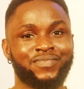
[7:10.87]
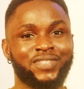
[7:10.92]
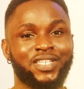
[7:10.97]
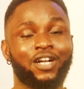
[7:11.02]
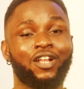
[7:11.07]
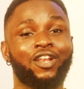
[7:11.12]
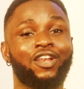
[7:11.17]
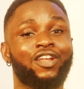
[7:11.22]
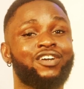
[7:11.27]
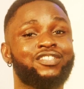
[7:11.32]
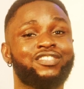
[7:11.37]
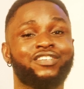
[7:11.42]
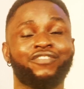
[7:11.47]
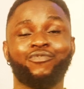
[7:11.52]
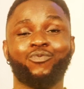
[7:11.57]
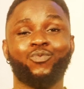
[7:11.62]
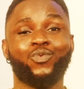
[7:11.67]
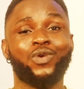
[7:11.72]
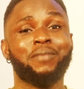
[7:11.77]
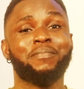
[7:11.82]
A lot
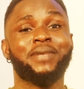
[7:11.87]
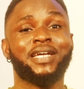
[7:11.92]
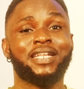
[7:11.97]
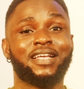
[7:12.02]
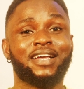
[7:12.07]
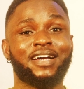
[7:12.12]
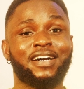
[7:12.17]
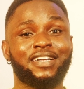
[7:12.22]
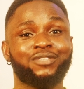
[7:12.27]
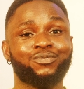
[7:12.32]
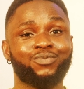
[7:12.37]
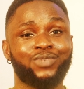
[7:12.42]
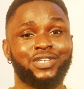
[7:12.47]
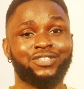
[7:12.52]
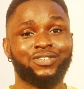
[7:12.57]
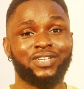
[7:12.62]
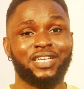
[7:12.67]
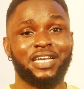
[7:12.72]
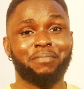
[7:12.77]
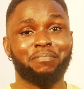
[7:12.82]
of women can't wait
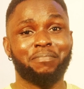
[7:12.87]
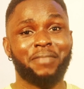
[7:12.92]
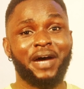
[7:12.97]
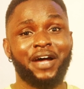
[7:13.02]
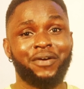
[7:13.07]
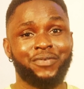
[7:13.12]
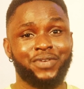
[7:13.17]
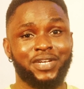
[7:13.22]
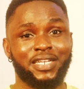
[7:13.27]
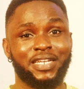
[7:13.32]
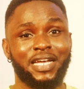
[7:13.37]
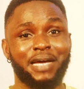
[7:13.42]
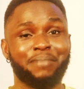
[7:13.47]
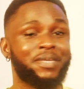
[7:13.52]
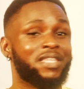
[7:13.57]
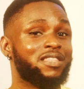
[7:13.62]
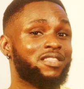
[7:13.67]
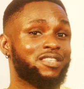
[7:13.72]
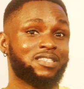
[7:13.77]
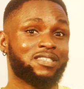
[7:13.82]
to get married. I
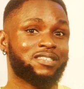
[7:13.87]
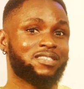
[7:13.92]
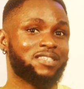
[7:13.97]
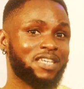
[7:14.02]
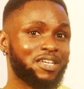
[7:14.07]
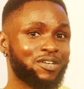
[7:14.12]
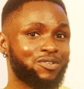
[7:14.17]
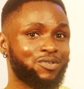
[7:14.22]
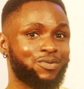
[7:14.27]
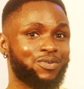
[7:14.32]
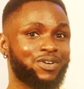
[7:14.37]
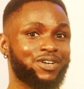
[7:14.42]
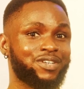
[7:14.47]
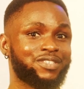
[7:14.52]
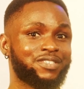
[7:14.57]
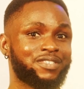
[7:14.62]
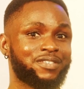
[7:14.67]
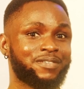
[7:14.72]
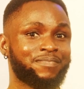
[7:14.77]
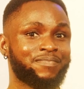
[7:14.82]
mean, the single
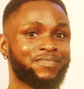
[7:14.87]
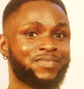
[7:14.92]
ones.